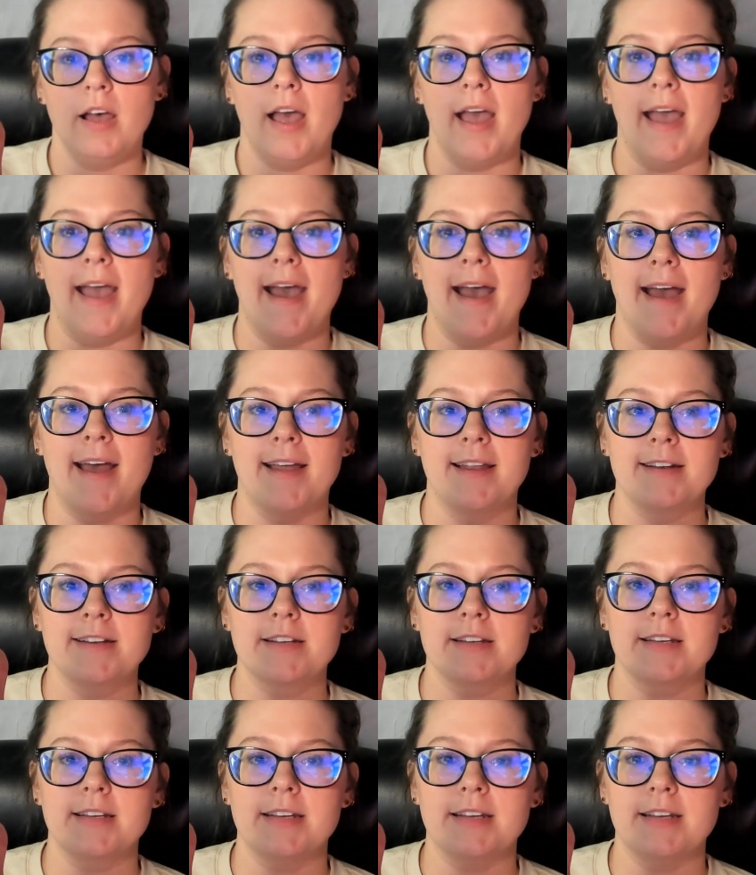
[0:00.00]
And
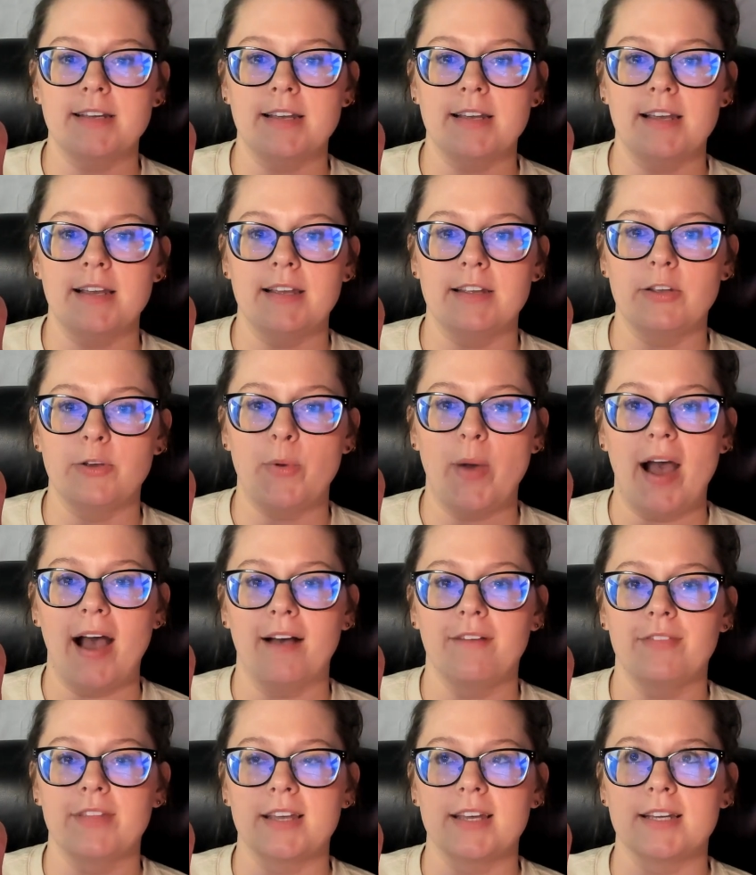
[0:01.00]
you
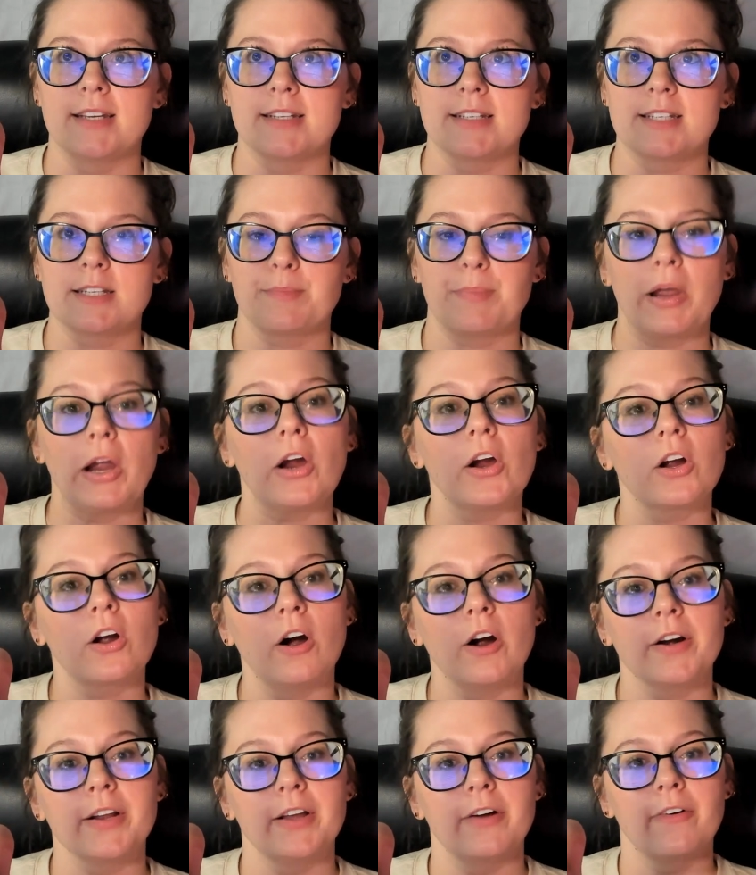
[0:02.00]
have this
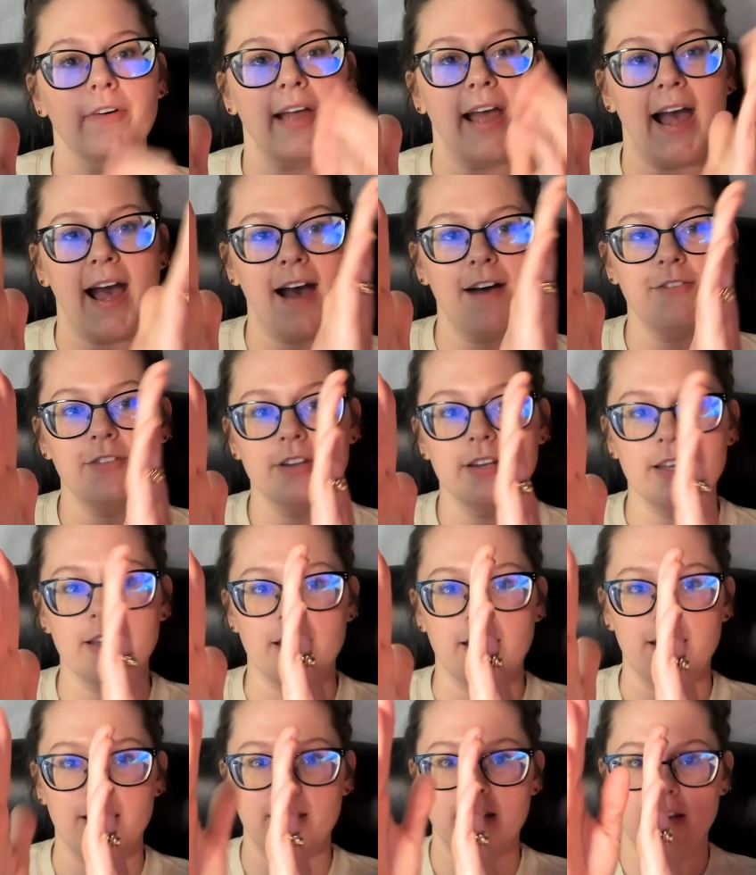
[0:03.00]
pericardial
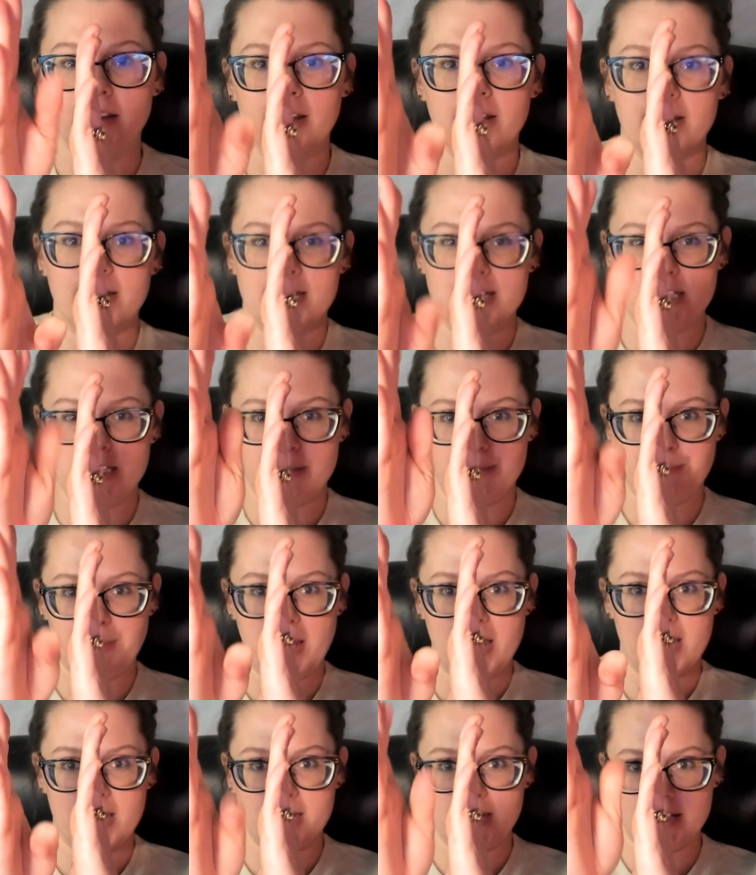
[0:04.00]
cavity in the
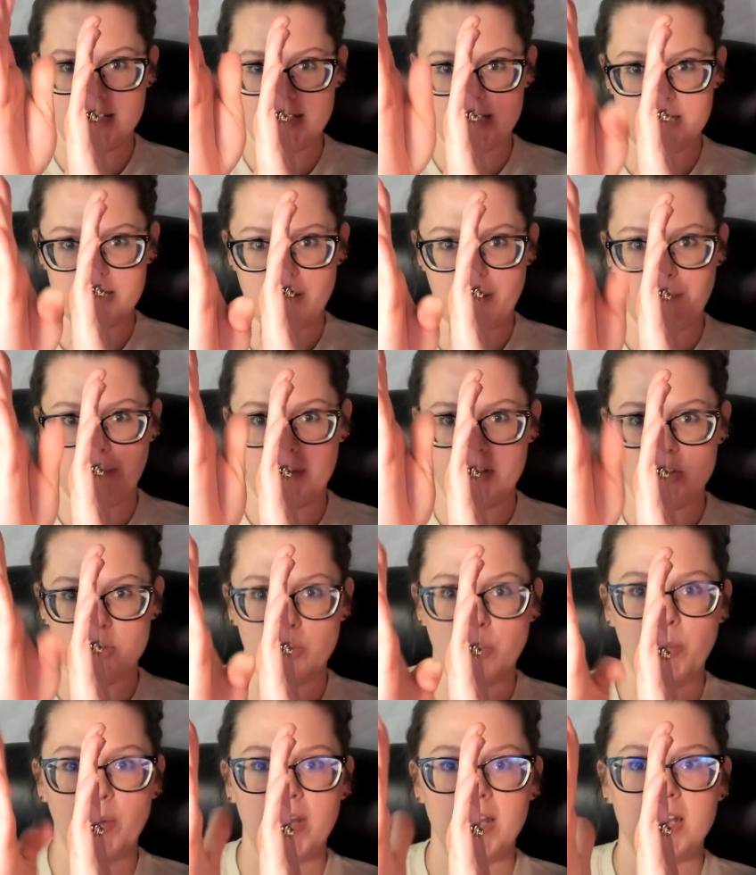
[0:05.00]
space
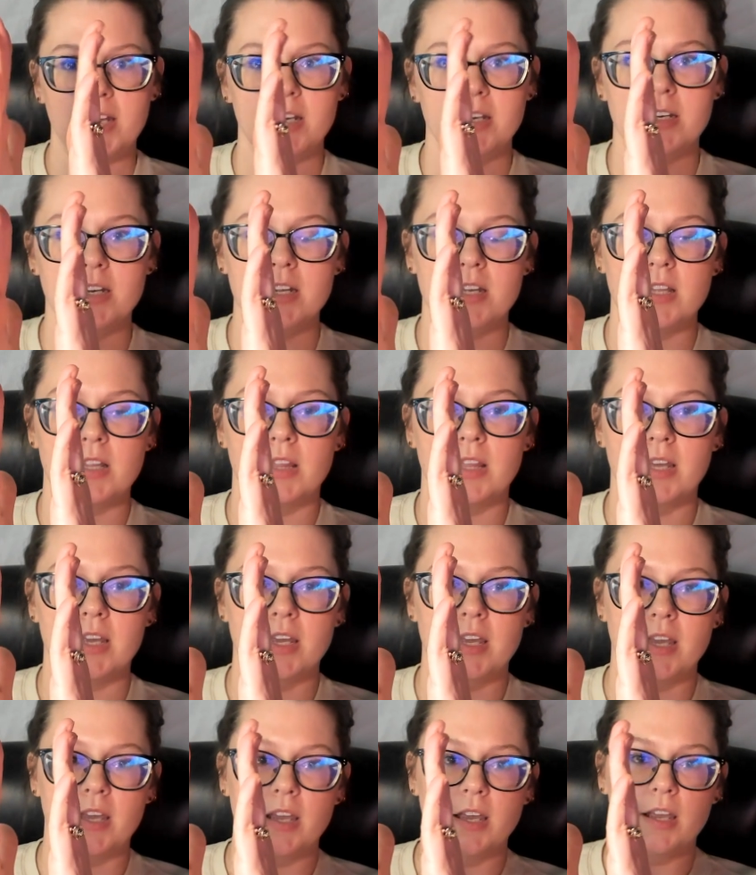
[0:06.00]
between
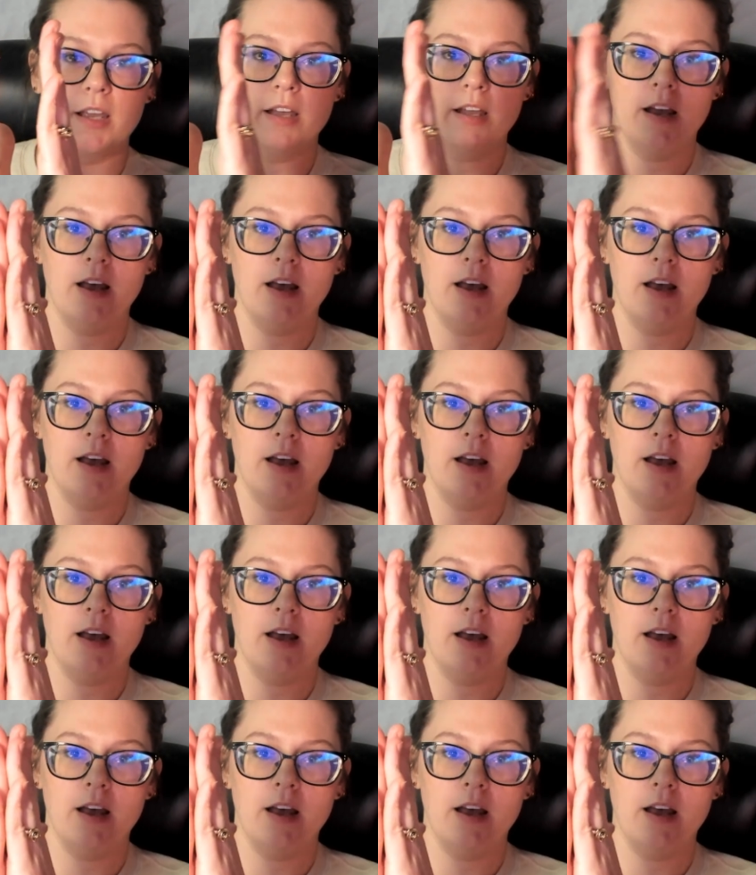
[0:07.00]
the